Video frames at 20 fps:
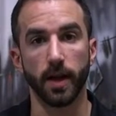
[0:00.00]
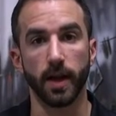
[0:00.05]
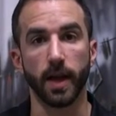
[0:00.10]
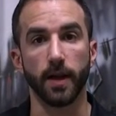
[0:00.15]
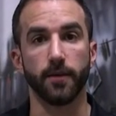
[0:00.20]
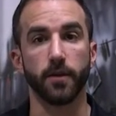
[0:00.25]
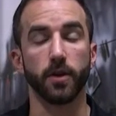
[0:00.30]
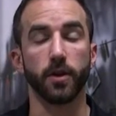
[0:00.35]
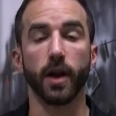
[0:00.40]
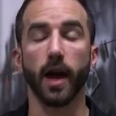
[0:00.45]

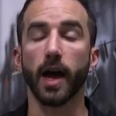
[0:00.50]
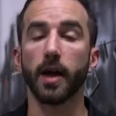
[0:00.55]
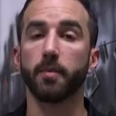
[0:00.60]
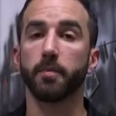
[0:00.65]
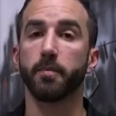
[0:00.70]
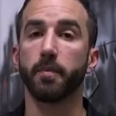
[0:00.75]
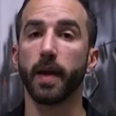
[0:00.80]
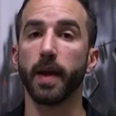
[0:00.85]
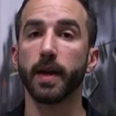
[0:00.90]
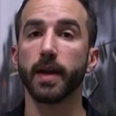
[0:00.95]
If you're
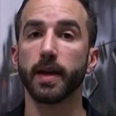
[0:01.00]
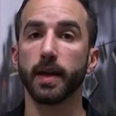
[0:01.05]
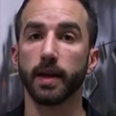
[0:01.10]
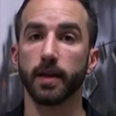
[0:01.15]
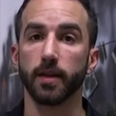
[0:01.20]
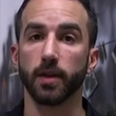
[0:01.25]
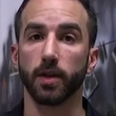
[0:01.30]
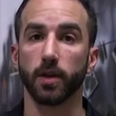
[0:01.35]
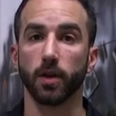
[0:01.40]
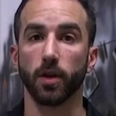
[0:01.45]
not
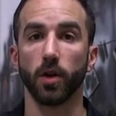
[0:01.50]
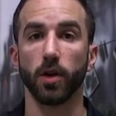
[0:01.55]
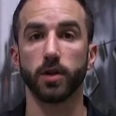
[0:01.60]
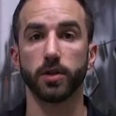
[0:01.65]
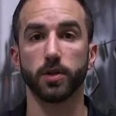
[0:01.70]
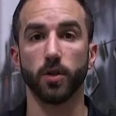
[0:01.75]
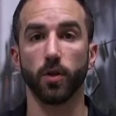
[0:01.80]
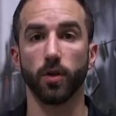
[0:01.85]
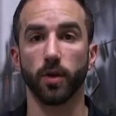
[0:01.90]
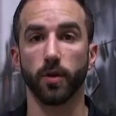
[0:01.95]
baking the
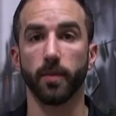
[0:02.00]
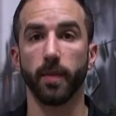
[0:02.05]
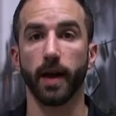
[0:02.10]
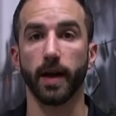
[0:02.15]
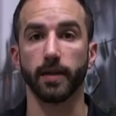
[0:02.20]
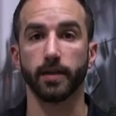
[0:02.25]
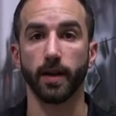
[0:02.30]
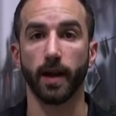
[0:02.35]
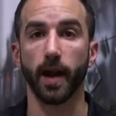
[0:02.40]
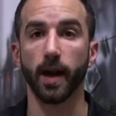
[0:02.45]
gloss or the
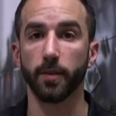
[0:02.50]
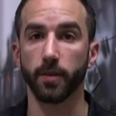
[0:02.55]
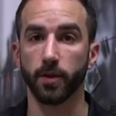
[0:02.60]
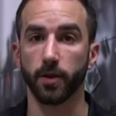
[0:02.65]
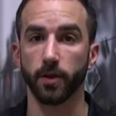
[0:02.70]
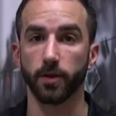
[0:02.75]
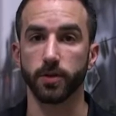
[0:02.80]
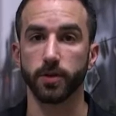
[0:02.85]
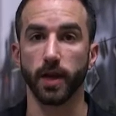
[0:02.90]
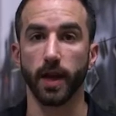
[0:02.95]
matte top
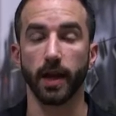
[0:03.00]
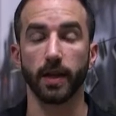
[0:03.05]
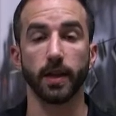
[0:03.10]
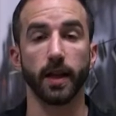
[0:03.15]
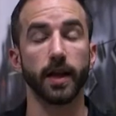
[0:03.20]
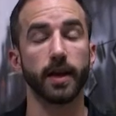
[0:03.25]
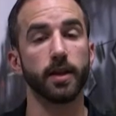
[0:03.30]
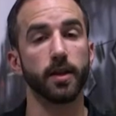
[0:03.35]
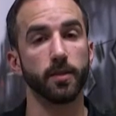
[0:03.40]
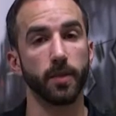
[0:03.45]
coats and
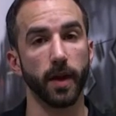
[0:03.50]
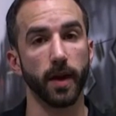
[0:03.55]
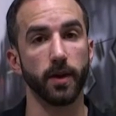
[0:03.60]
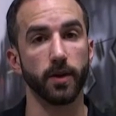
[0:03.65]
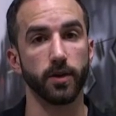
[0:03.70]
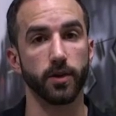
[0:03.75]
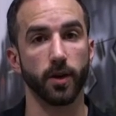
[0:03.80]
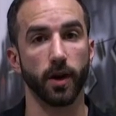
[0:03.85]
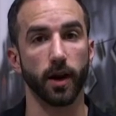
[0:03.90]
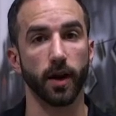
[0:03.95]
letting them
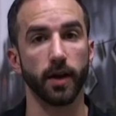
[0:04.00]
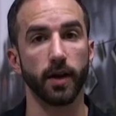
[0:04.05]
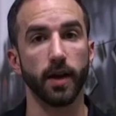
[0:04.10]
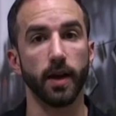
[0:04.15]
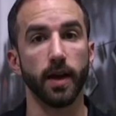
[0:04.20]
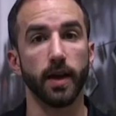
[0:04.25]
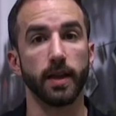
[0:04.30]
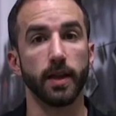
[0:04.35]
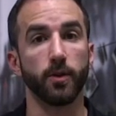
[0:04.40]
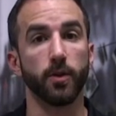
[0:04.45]
air dry,
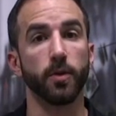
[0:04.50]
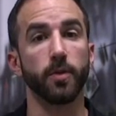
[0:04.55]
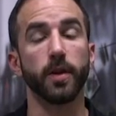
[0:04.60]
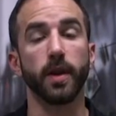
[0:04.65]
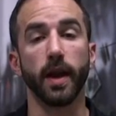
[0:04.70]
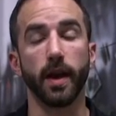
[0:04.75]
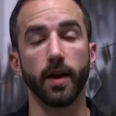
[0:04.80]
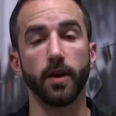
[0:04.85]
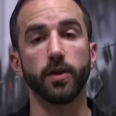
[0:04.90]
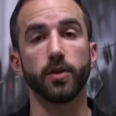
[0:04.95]
they will
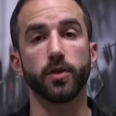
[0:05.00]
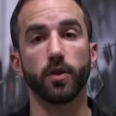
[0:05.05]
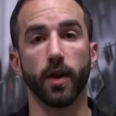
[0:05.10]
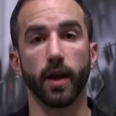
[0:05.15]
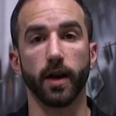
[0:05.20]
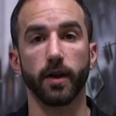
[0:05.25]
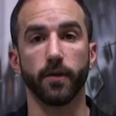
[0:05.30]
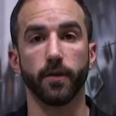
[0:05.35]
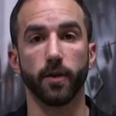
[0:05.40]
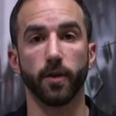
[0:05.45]
be air
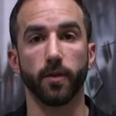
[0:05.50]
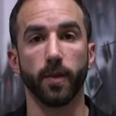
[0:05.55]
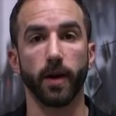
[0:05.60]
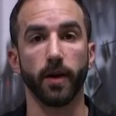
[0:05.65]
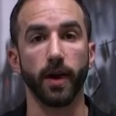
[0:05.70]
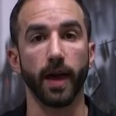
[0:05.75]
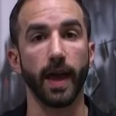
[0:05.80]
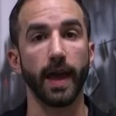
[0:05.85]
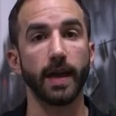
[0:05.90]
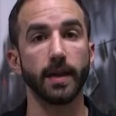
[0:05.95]
drying for
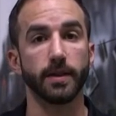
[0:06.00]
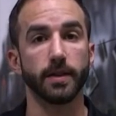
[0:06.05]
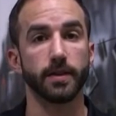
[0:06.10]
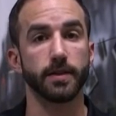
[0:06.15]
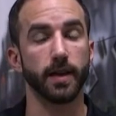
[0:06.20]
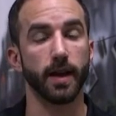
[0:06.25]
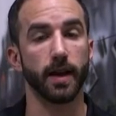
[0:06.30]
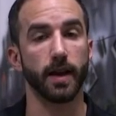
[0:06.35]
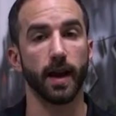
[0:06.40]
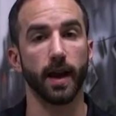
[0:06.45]
about 8 to
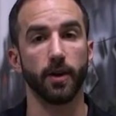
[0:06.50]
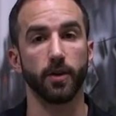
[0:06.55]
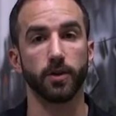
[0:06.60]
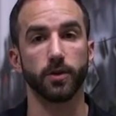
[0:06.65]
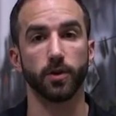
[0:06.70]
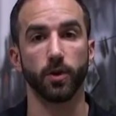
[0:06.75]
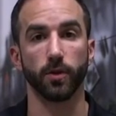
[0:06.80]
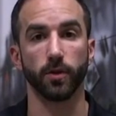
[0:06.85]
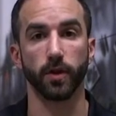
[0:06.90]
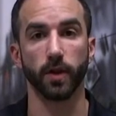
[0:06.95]
10
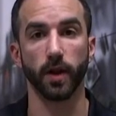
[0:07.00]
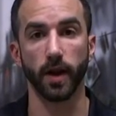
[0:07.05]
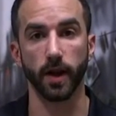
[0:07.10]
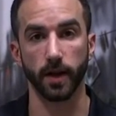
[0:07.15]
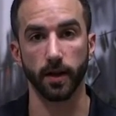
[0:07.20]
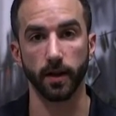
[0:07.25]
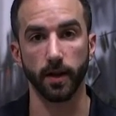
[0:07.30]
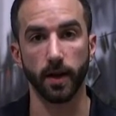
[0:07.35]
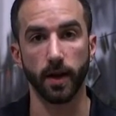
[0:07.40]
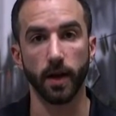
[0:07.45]
hours
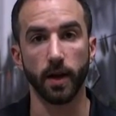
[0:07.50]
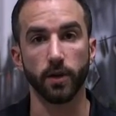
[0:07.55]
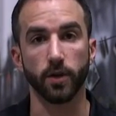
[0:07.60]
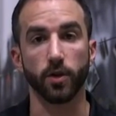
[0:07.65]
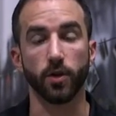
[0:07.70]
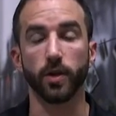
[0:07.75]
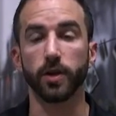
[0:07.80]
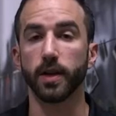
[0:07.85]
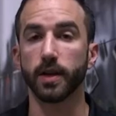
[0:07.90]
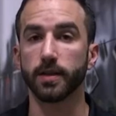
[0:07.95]
overnight.
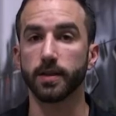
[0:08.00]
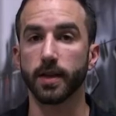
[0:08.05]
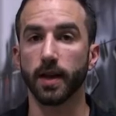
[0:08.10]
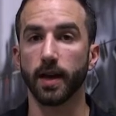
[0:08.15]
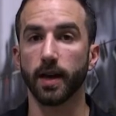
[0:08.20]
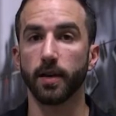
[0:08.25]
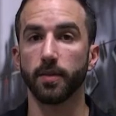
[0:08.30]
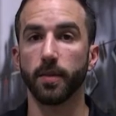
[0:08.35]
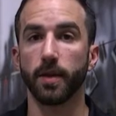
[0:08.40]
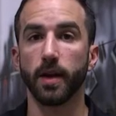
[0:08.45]
During that
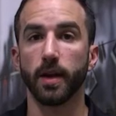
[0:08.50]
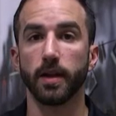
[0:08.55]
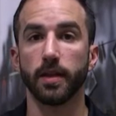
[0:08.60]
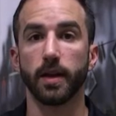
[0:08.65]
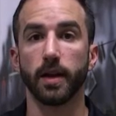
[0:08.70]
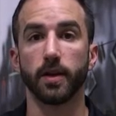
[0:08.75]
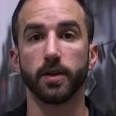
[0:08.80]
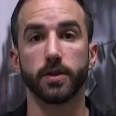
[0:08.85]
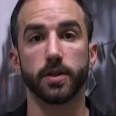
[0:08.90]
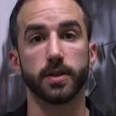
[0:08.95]
time,
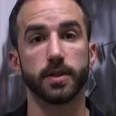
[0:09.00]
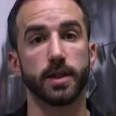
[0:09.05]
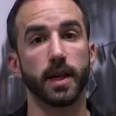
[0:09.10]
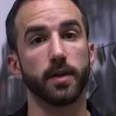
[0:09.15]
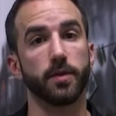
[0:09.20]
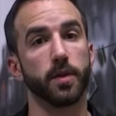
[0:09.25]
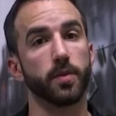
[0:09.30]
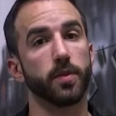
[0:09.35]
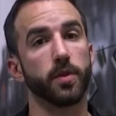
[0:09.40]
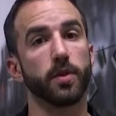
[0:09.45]
they are
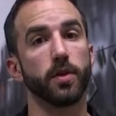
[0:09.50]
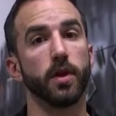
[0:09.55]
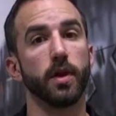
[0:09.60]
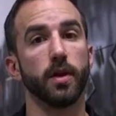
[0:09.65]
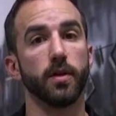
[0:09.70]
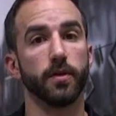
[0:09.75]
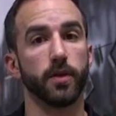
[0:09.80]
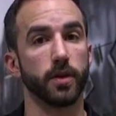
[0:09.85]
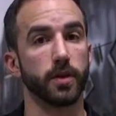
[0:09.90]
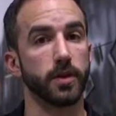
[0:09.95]
susceptible
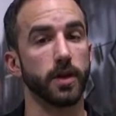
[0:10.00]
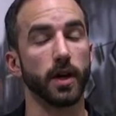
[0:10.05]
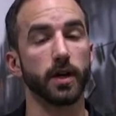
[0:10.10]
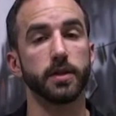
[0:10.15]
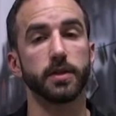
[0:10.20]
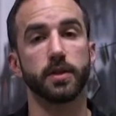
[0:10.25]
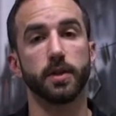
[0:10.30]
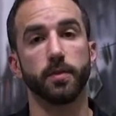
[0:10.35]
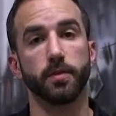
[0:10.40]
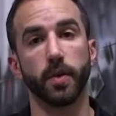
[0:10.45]
for
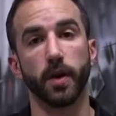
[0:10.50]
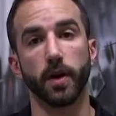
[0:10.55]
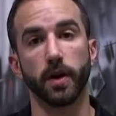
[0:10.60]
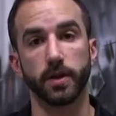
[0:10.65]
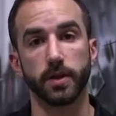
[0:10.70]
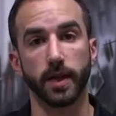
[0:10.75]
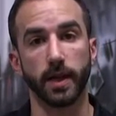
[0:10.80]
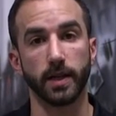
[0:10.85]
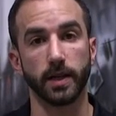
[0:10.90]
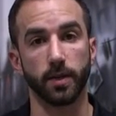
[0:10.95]
dust,
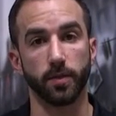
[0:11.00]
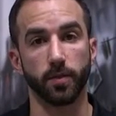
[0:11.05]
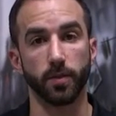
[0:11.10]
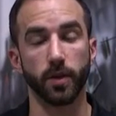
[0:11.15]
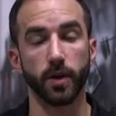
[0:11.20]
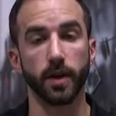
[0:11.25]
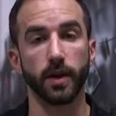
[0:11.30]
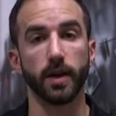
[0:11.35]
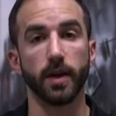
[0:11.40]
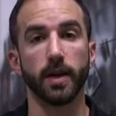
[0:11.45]
bugs, and
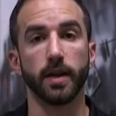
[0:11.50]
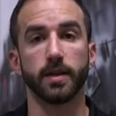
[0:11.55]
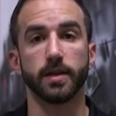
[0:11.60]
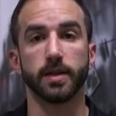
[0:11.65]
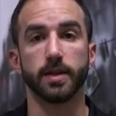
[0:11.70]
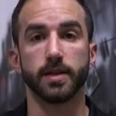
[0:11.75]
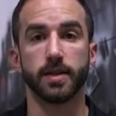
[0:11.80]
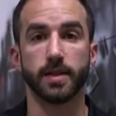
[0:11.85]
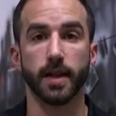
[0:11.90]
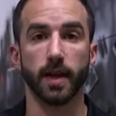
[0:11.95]
debris
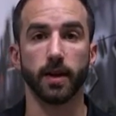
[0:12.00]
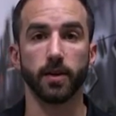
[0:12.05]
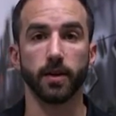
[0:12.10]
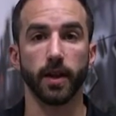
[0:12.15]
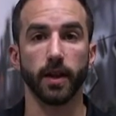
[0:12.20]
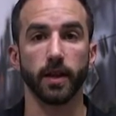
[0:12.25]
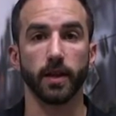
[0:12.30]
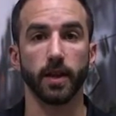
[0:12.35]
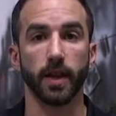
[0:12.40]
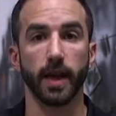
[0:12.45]
to
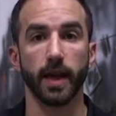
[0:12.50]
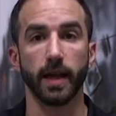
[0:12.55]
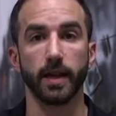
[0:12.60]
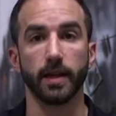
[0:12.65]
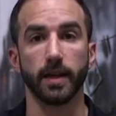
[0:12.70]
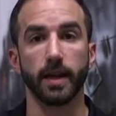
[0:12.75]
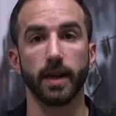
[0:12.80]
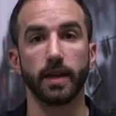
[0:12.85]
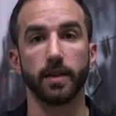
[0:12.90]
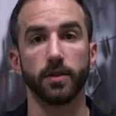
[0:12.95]
settle and
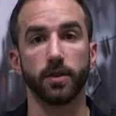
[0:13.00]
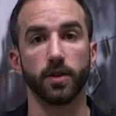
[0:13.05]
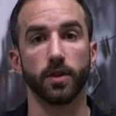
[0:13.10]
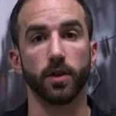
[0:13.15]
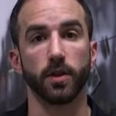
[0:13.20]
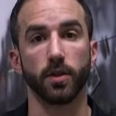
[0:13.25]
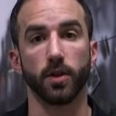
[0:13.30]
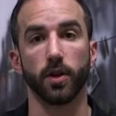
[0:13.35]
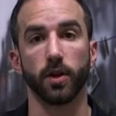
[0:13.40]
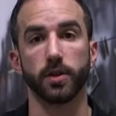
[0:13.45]
land into
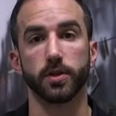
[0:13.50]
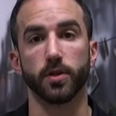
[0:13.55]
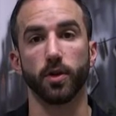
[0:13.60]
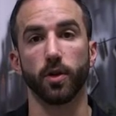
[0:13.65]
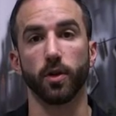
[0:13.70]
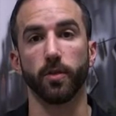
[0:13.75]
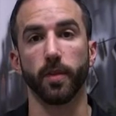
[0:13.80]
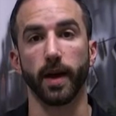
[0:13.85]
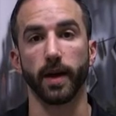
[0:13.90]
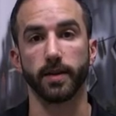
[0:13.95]
the gloss
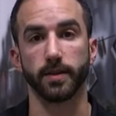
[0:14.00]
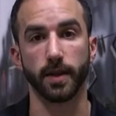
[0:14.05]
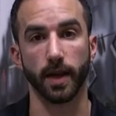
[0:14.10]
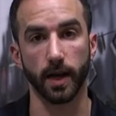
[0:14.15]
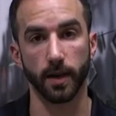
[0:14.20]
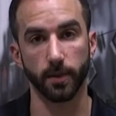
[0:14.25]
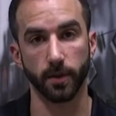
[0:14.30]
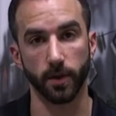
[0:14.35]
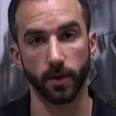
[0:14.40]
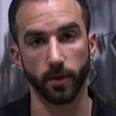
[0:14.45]
or matte
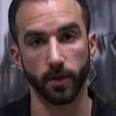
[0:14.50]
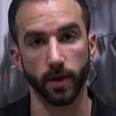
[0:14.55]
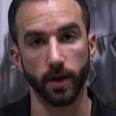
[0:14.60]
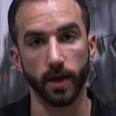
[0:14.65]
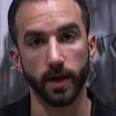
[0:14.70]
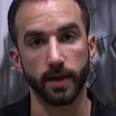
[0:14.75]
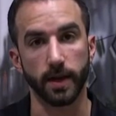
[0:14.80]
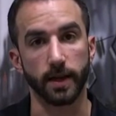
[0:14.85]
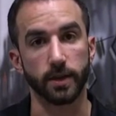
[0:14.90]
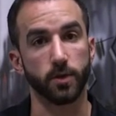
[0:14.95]
top coat.
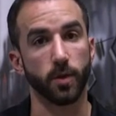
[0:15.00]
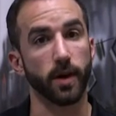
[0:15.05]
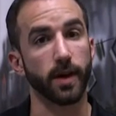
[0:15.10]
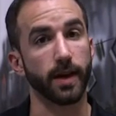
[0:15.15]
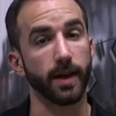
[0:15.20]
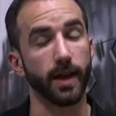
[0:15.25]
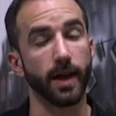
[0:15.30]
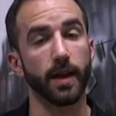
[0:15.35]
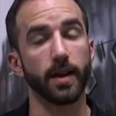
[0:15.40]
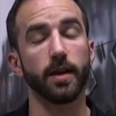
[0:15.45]
That's why,
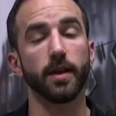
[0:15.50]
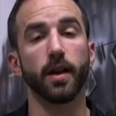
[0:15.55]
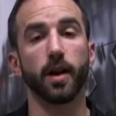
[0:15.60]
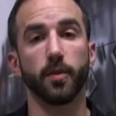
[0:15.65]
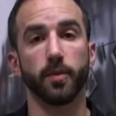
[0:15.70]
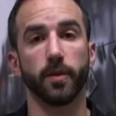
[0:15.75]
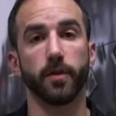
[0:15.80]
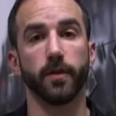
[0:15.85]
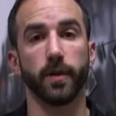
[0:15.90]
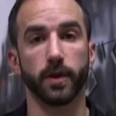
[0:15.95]
again,
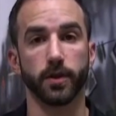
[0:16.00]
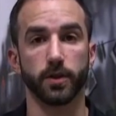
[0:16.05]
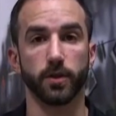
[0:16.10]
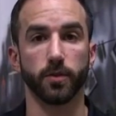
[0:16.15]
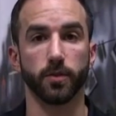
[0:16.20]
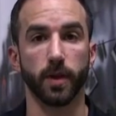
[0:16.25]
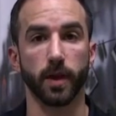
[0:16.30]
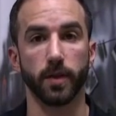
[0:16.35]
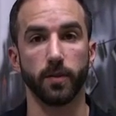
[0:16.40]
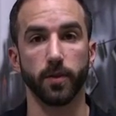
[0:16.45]
a
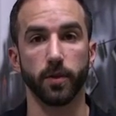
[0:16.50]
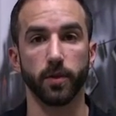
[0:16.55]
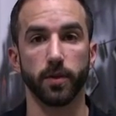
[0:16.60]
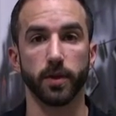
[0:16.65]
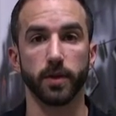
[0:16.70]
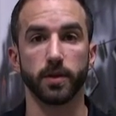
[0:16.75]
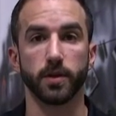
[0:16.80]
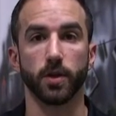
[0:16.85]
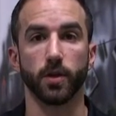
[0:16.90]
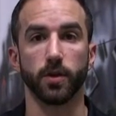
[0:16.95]
professional paint
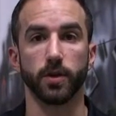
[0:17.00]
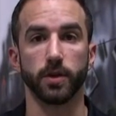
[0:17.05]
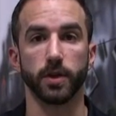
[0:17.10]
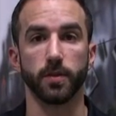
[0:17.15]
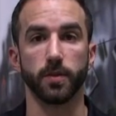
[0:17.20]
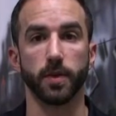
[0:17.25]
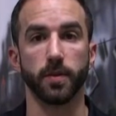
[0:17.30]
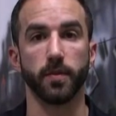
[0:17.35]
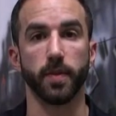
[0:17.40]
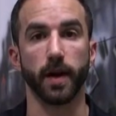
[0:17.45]
booth is going to be